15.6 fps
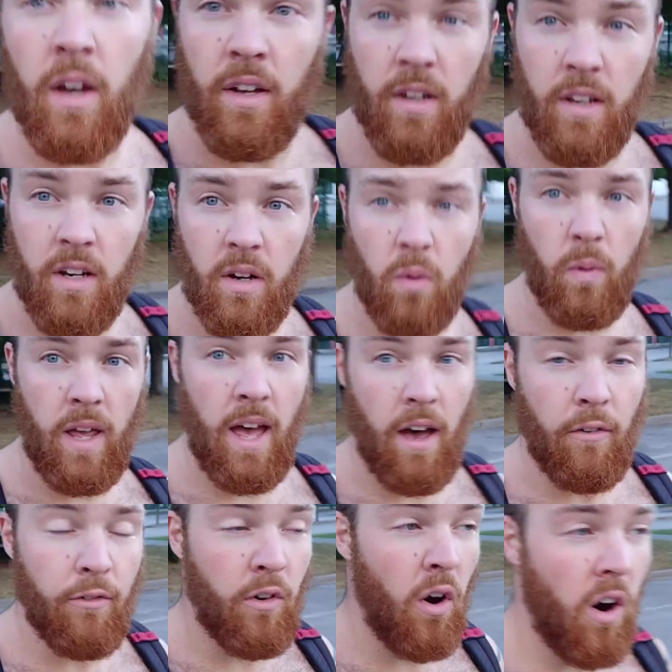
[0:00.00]
We
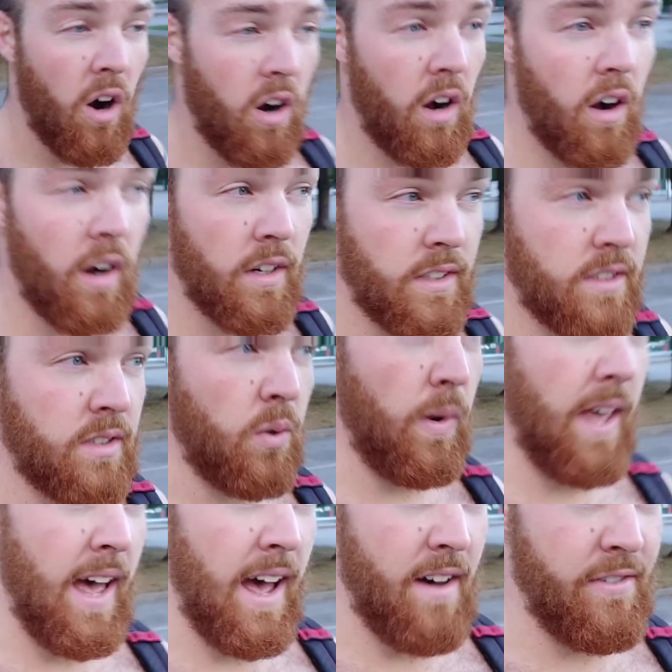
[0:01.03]
have cars,
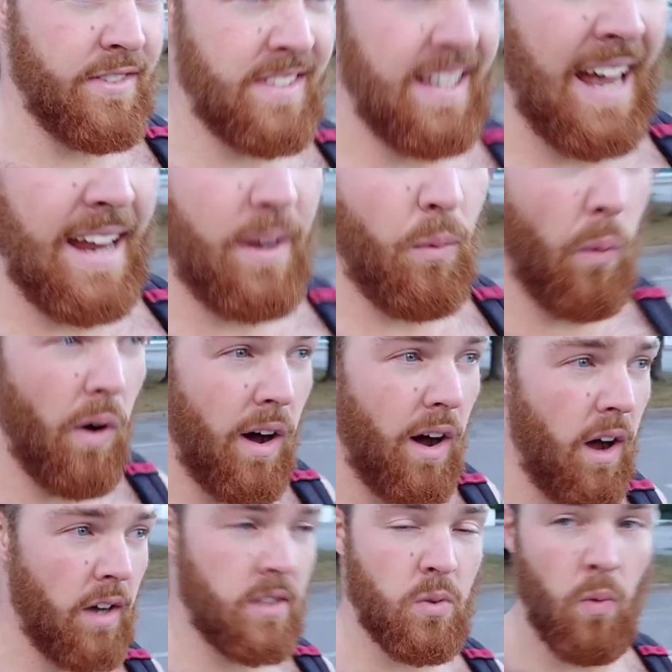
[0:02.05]
we have
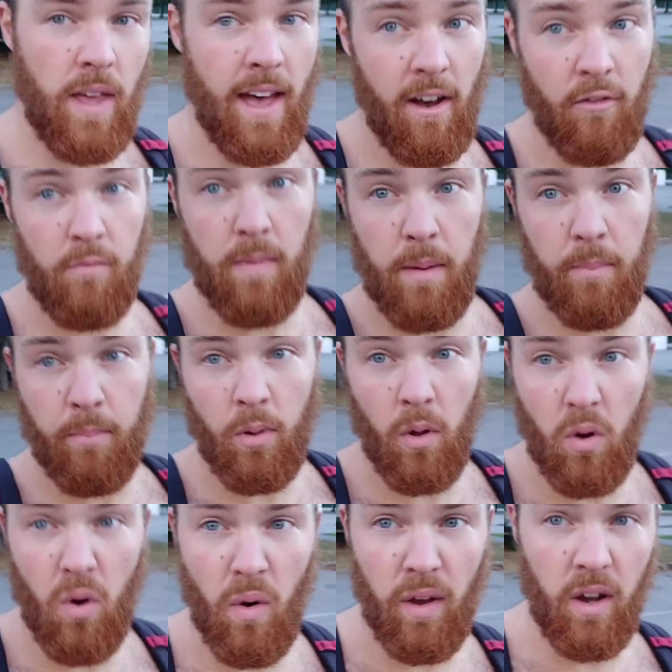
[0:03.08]
sidewalks, we have people
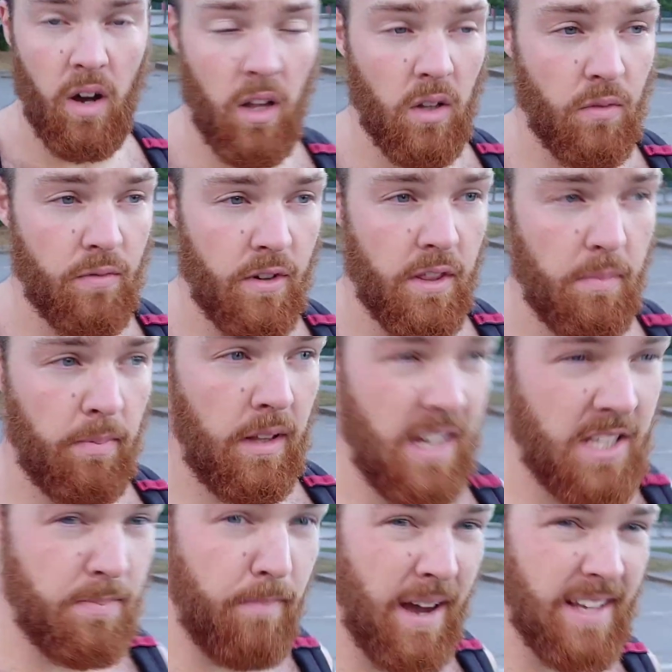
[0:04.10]
going all over the
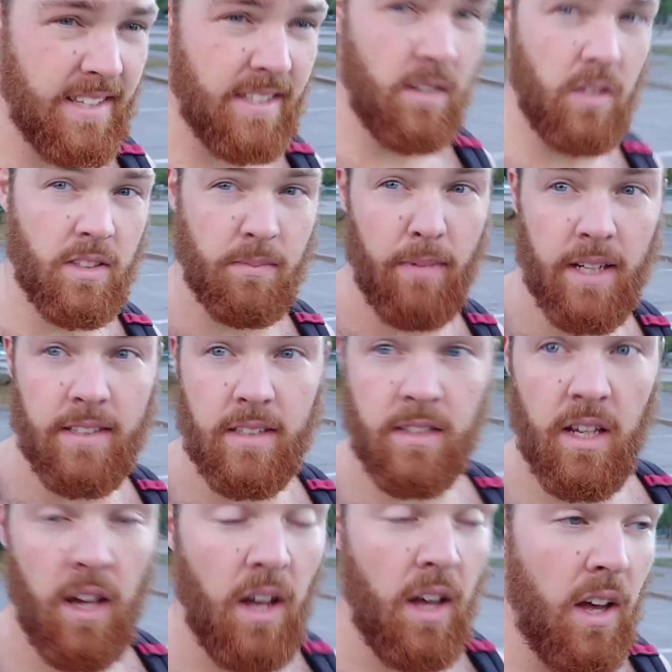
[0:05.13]
place, bicycles, buses,
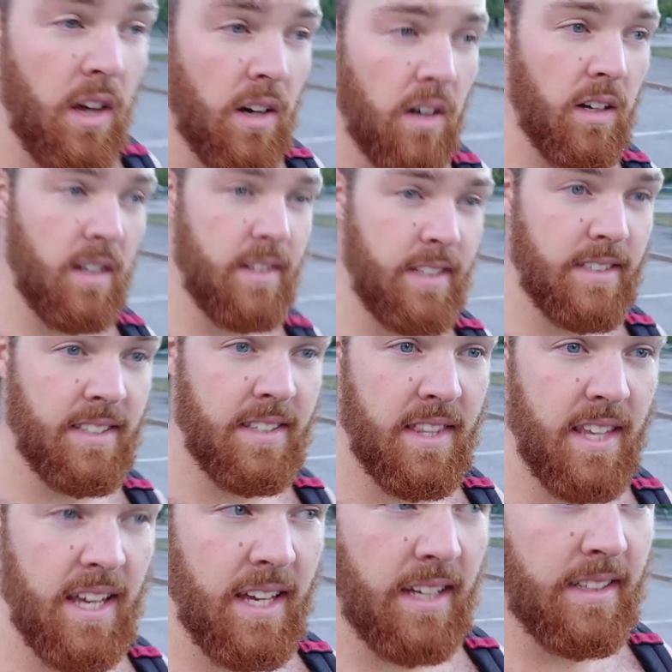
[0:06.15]
all these
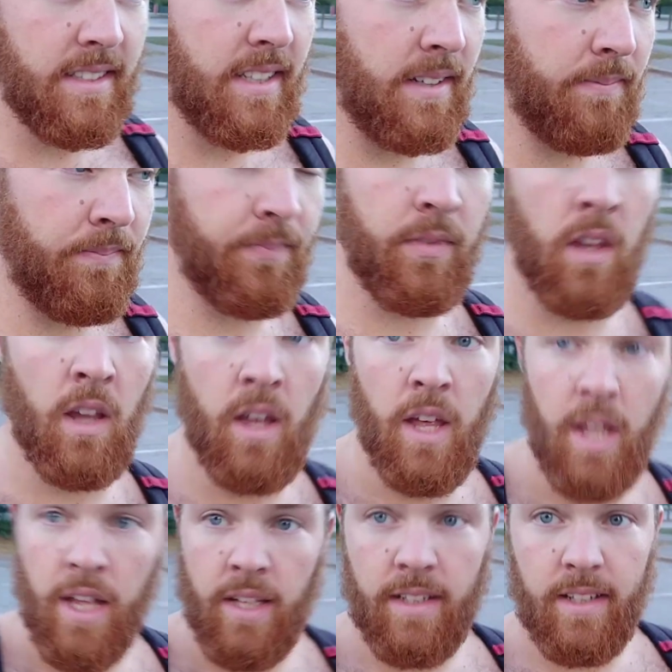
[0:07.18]
things
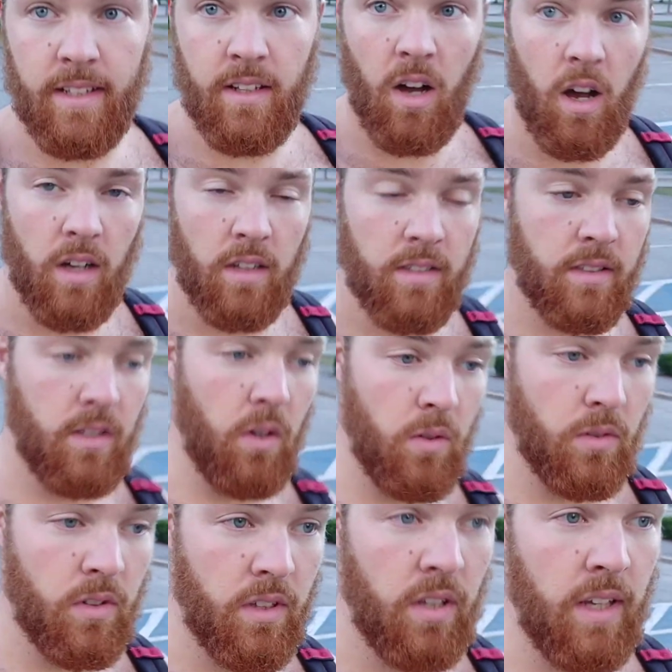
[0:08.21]
the dogs
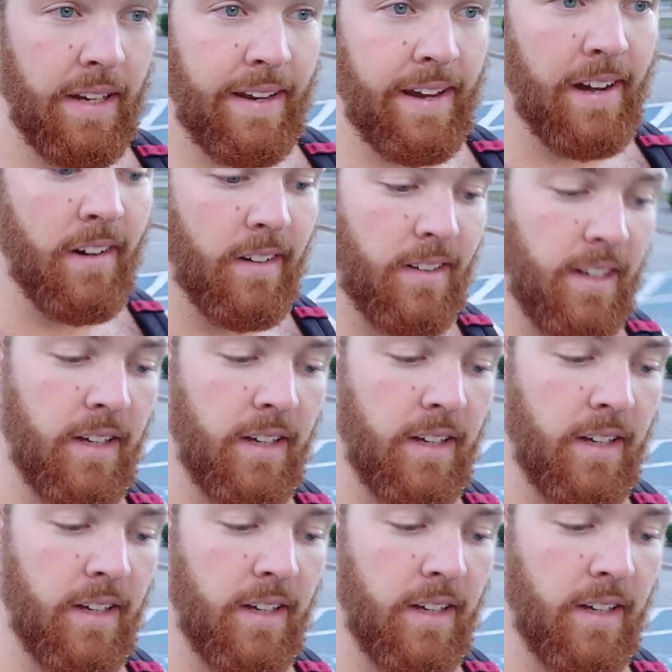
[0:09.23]
don't inherently